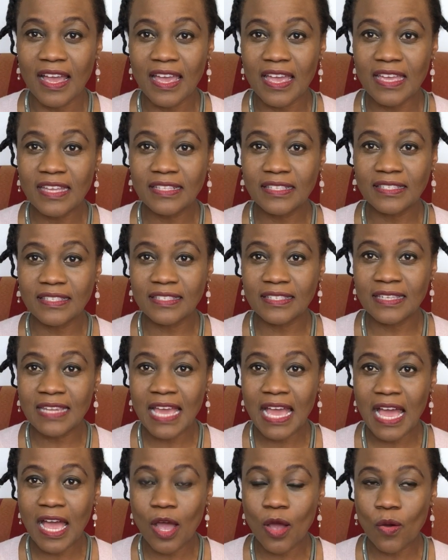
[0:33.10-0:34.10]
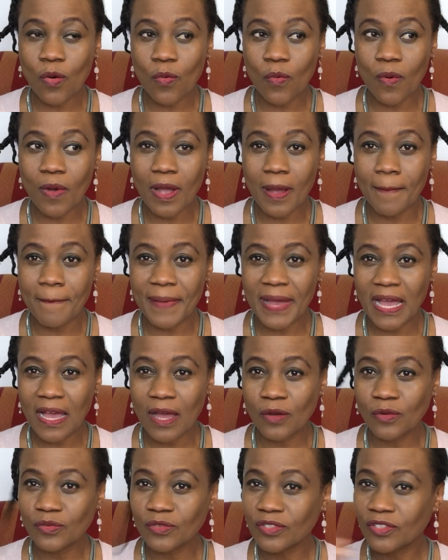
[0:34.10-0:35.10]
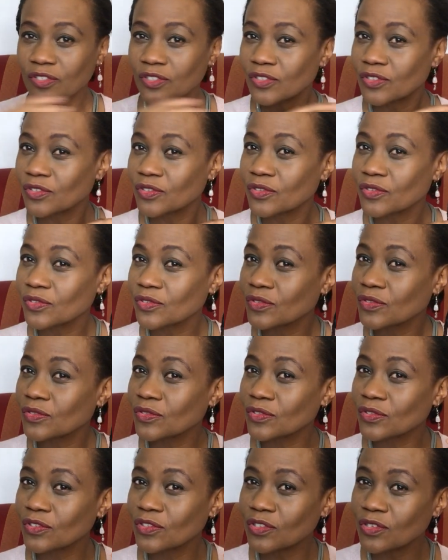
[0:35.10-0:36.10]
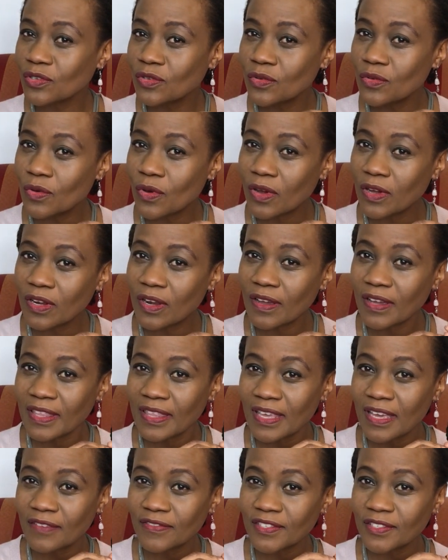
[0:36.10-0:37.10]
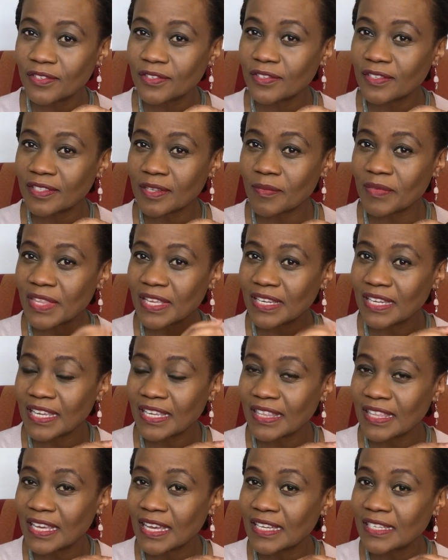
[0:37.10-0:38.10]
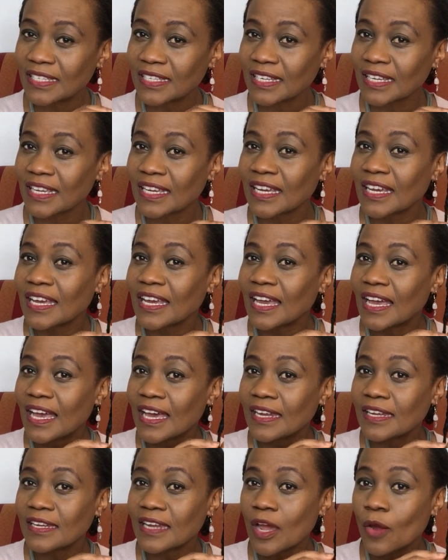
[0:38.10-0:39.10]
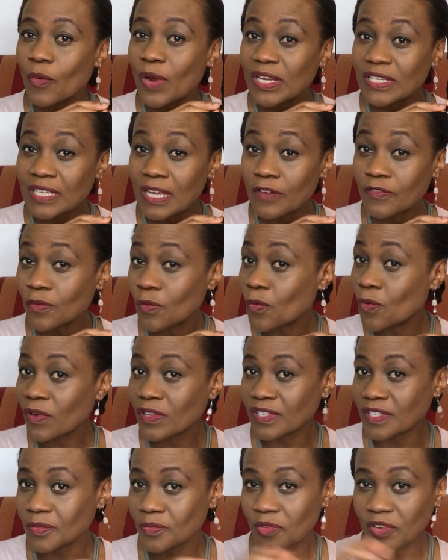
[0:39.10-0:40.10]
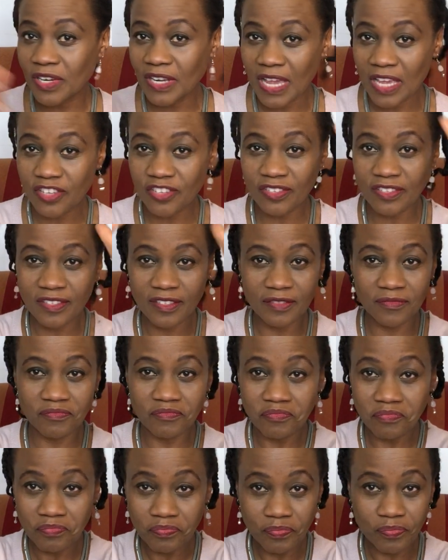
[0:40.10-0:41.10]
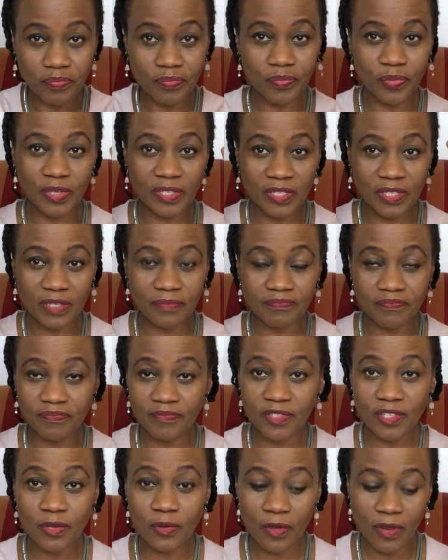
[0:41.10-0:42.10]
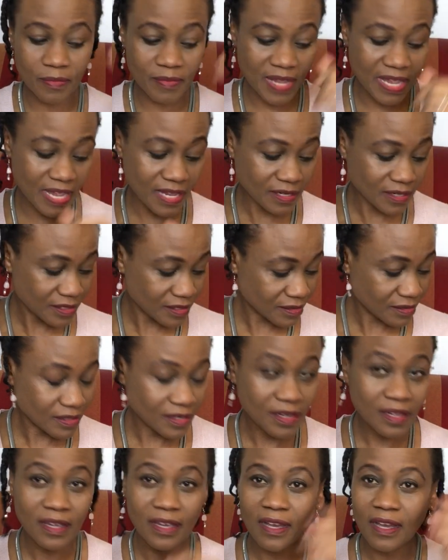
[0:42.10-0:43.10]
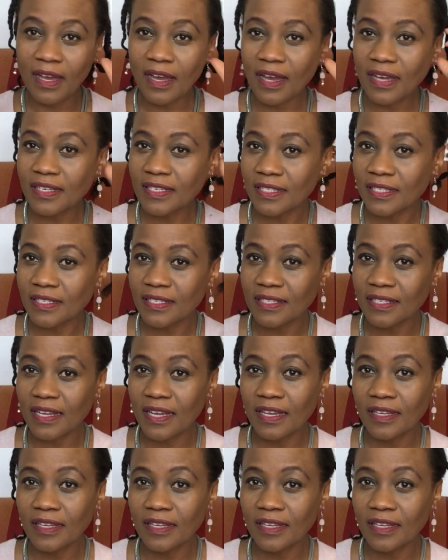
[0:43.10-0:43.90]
It's now about 2 o'clock in the afternoon or something like that, and I went out for a walk this morning. I just put a toque on my head. I didn't